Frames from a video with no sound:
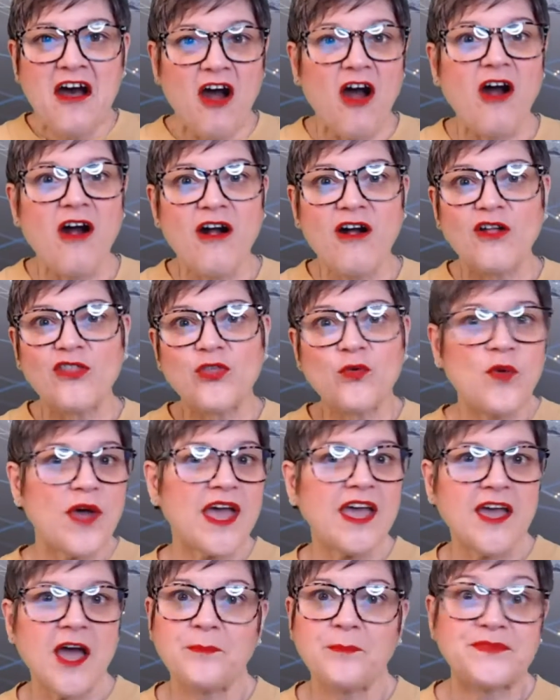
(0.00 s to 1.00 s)
all the
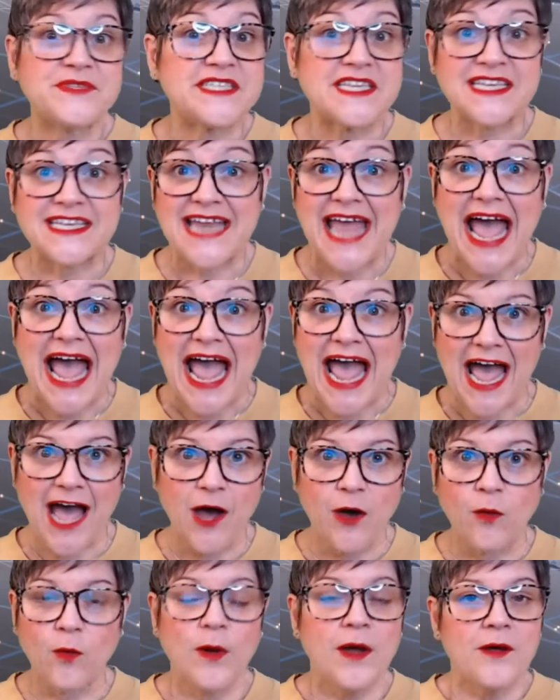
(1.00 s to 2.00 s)
way up to
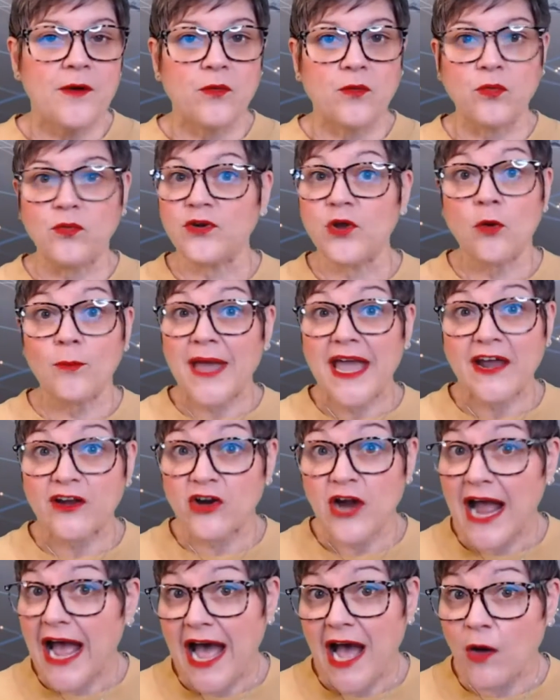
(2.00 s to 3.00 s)
now. No
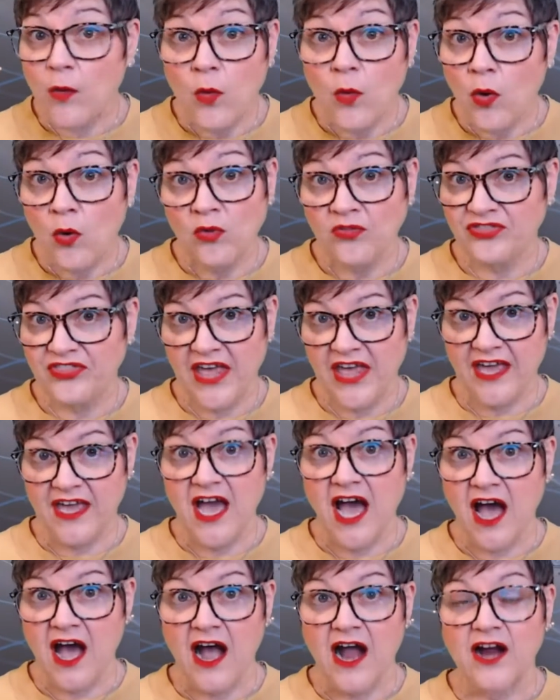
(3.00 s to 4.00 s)
matter how old they
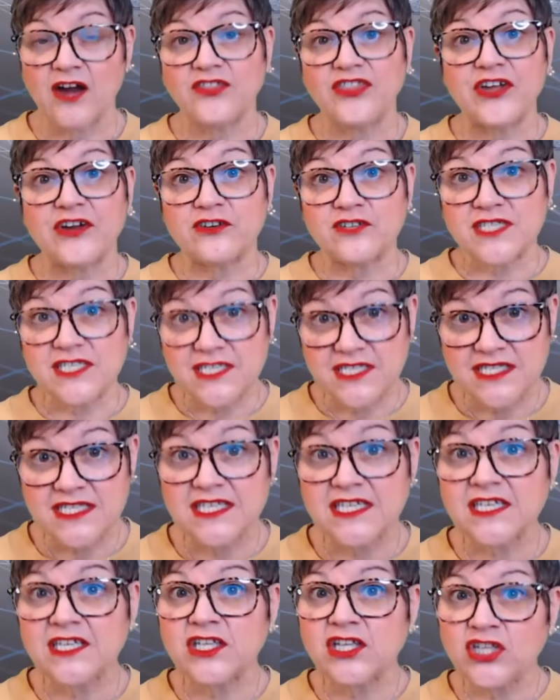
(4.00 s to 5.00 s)
are, they're
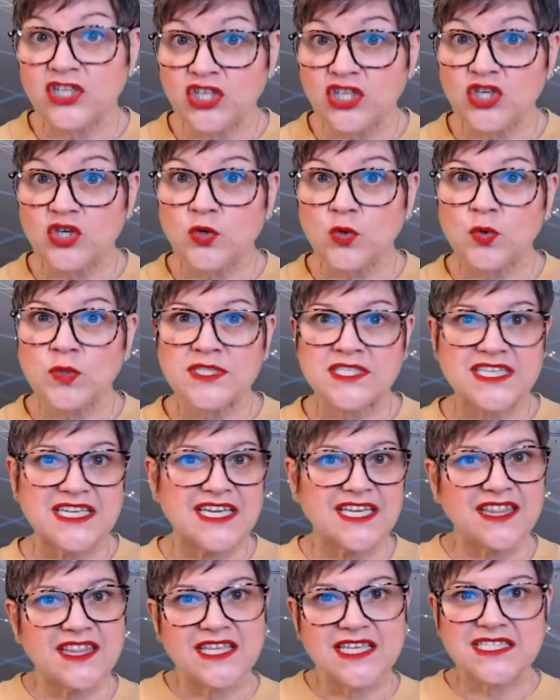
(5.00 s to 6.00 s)
still
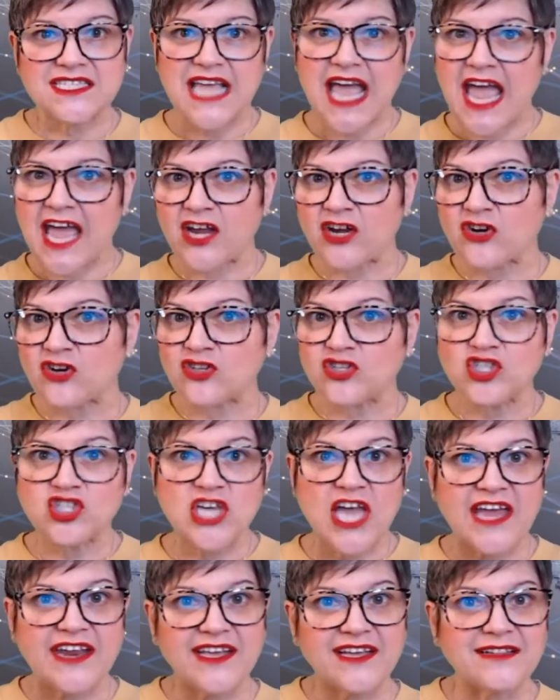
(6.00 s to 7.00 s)
using this
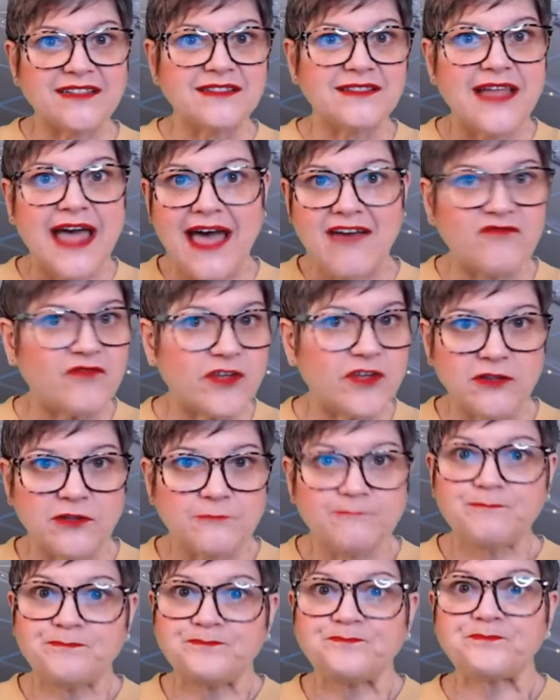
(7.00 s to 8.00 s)
energetic
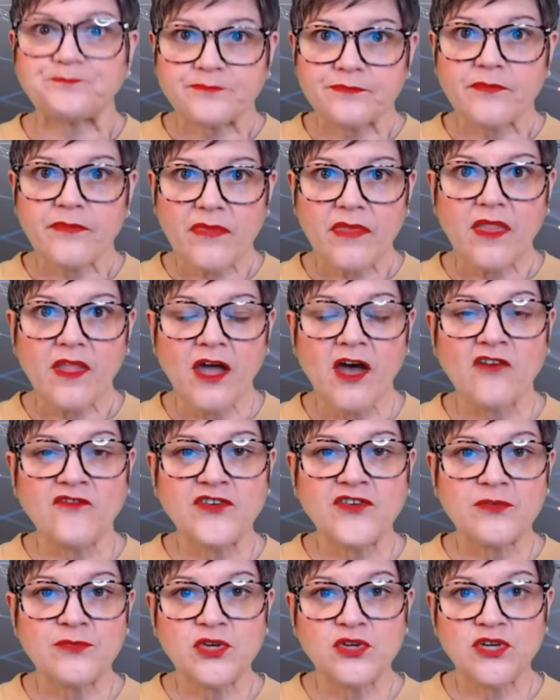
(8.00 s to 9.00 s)
level
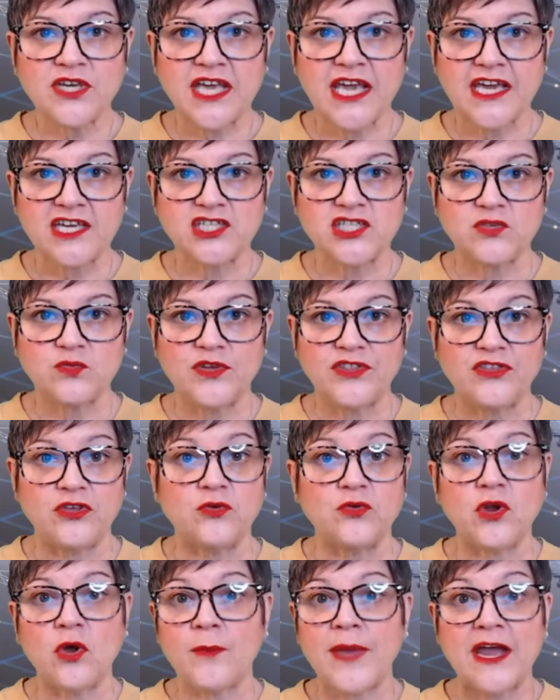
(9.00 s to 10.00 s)
of communication with
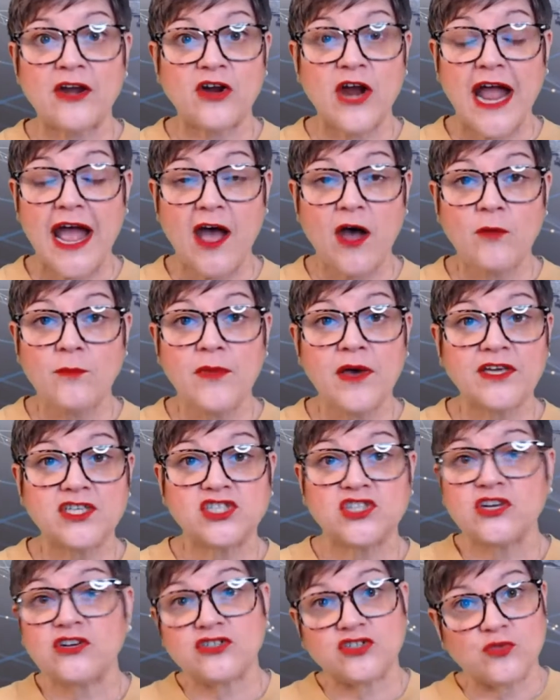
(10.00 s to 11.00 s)
you. No matter how
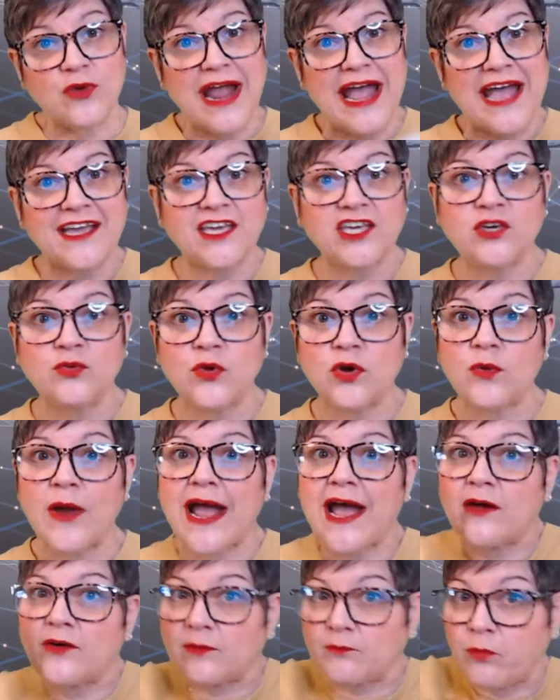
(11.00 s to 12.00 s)
much they're dragging you
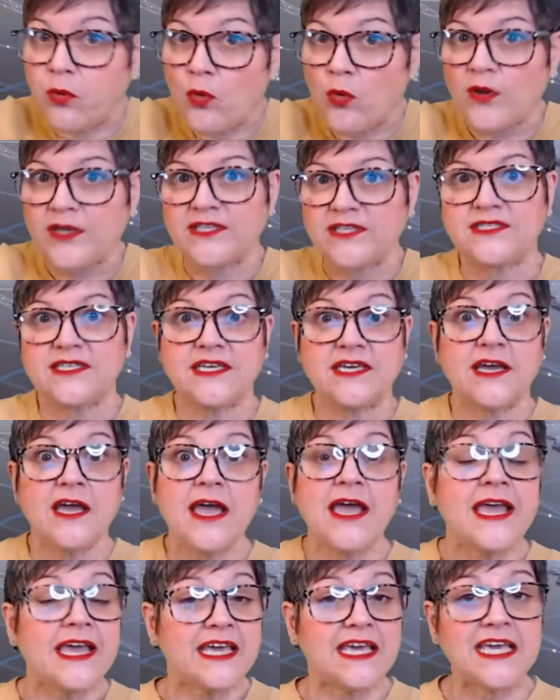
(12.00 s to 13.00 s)
around and pointing,
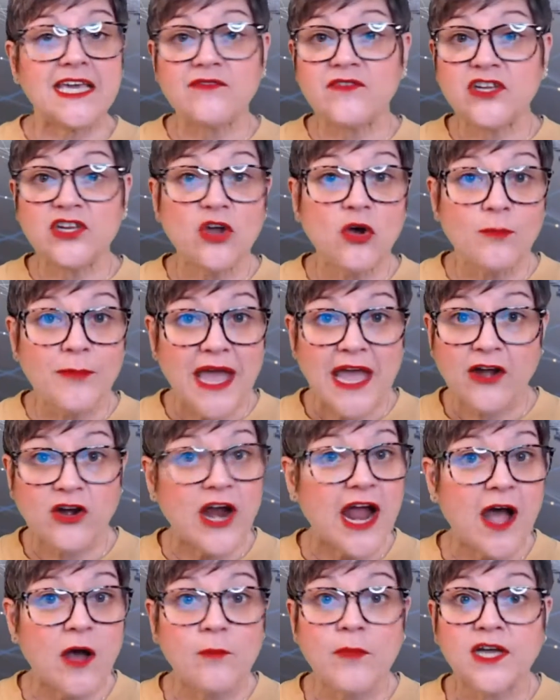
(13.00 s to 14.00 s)
even no matter
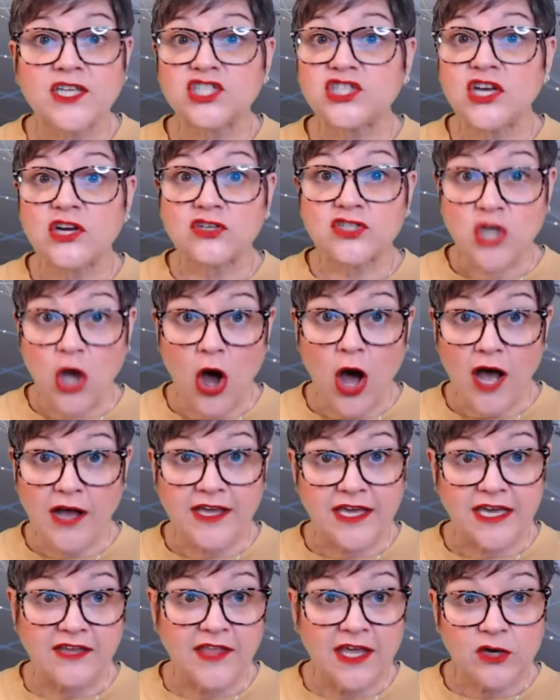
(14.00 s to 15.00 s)
how much they're
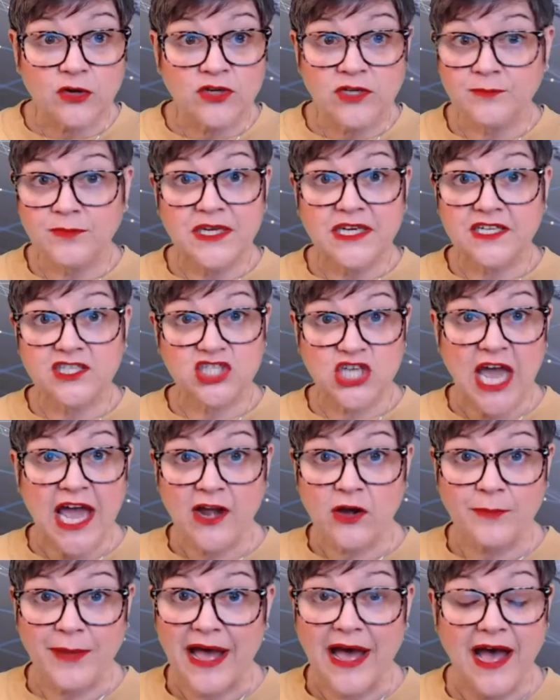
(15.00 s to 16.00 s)
talking, they could be a
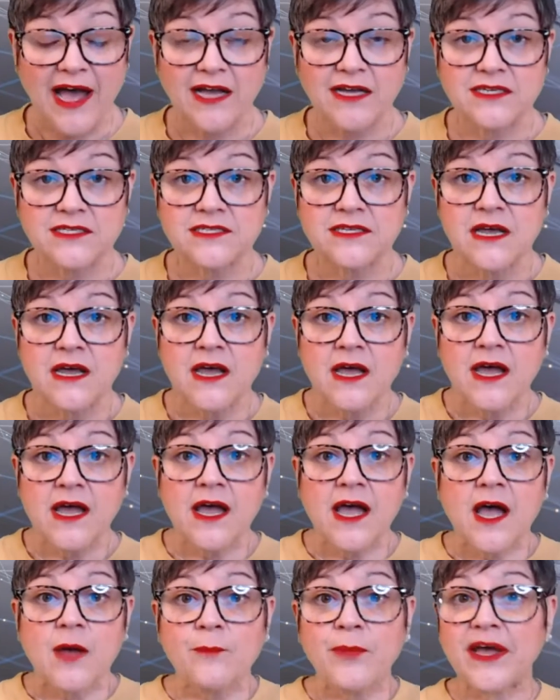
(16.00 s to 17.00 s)
chatterbox.
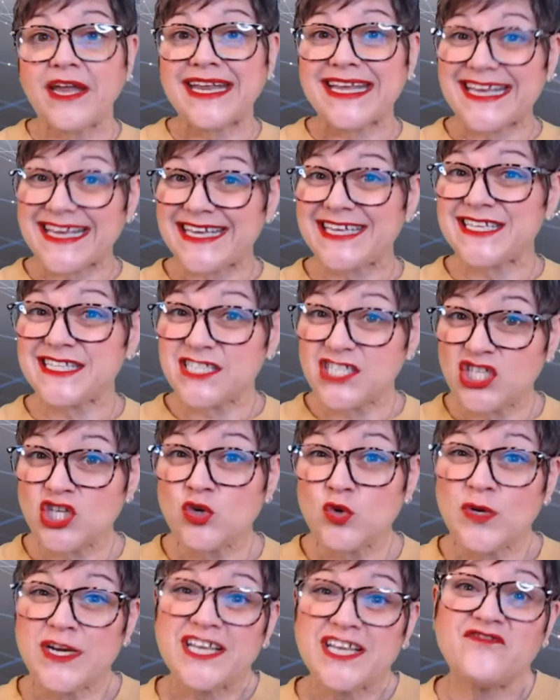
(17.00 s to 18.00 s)
But
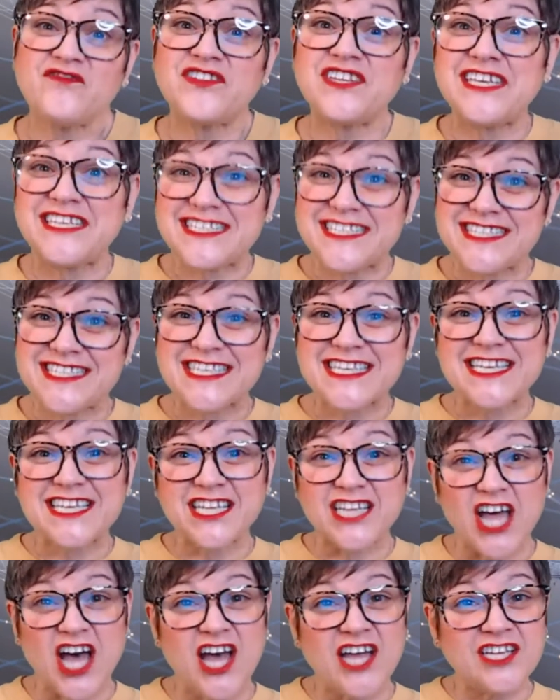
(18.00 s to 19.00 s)
intuitively
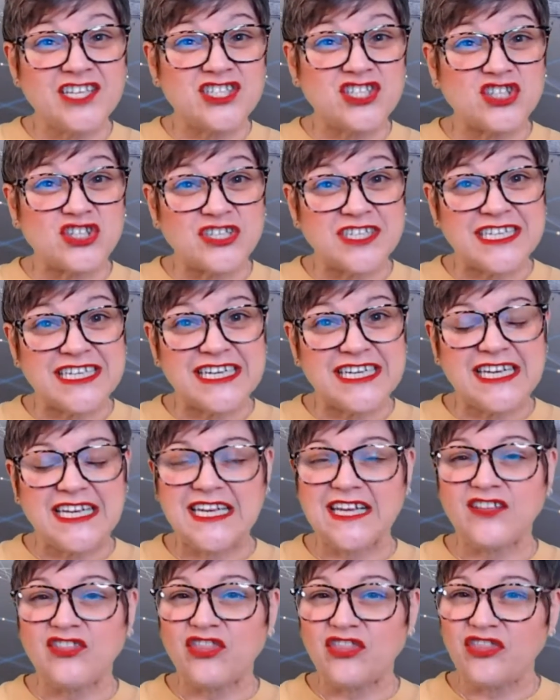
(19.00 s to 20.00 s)
still
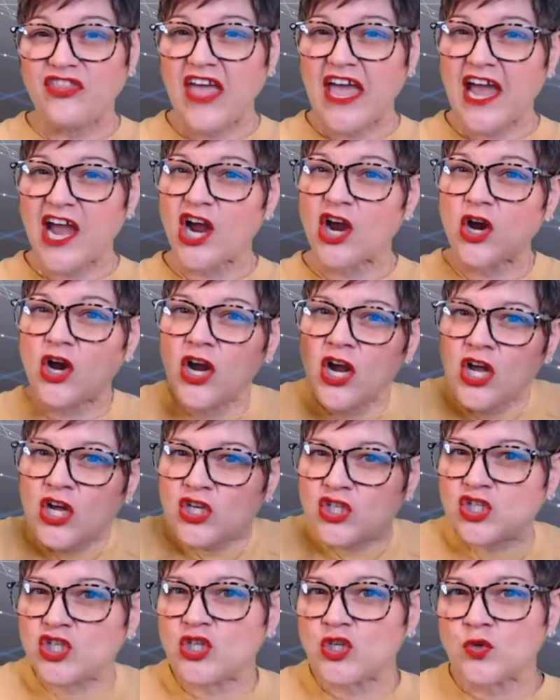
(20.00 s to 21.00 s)
underneath their
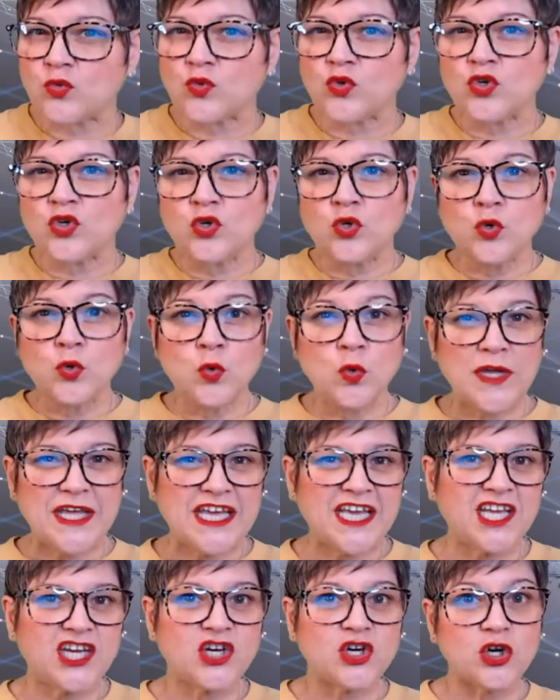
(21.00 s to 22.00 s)
true
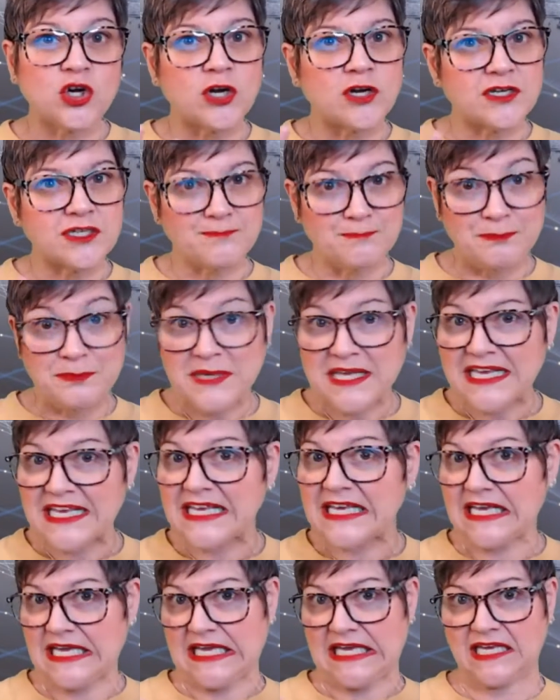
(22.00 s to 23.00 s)
inner
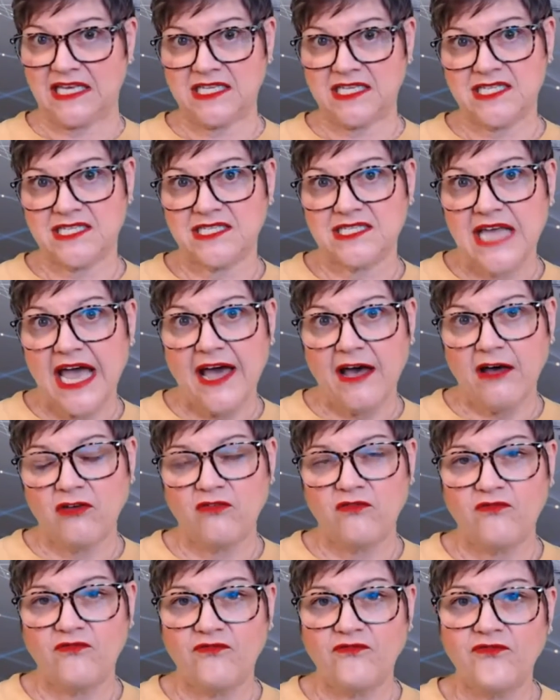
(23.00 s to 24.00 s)
being
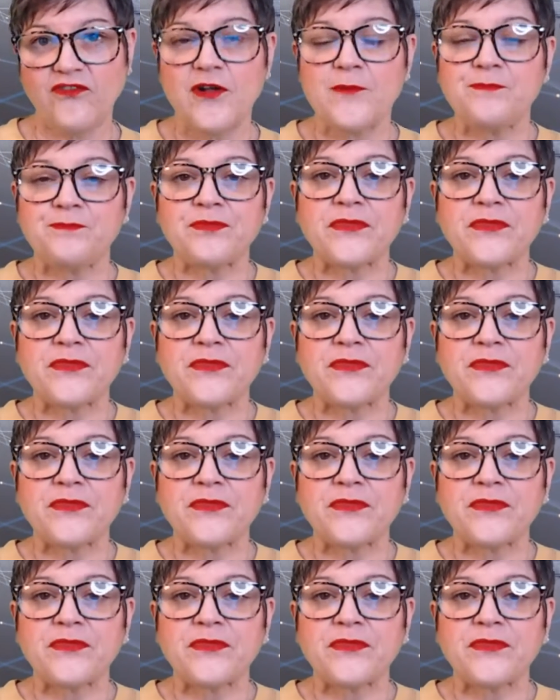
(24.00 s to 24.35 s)
self,